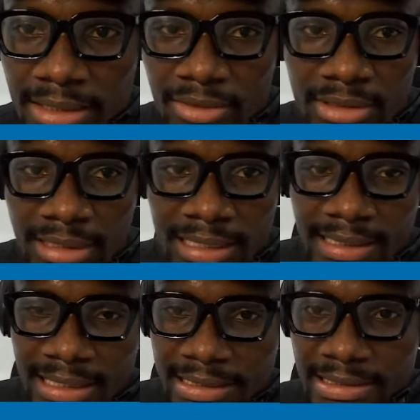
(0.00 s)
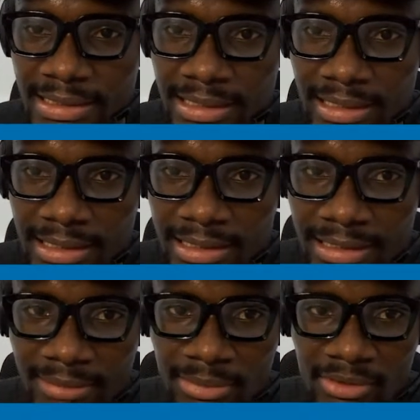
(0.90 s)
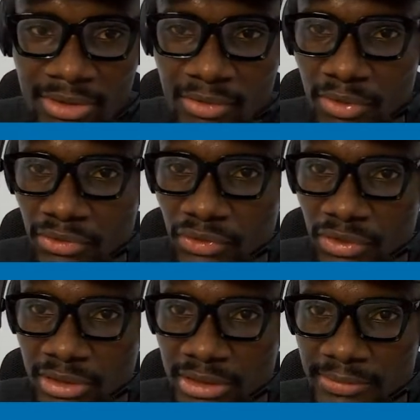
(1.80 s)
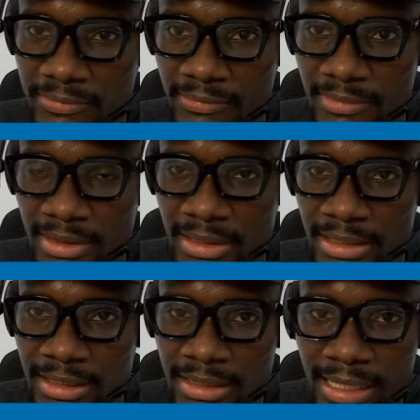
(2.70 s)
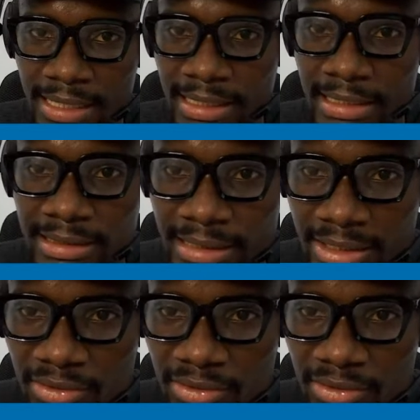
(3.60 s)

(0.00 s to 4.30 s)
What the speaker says: it looks like that's the limit to the questions I can take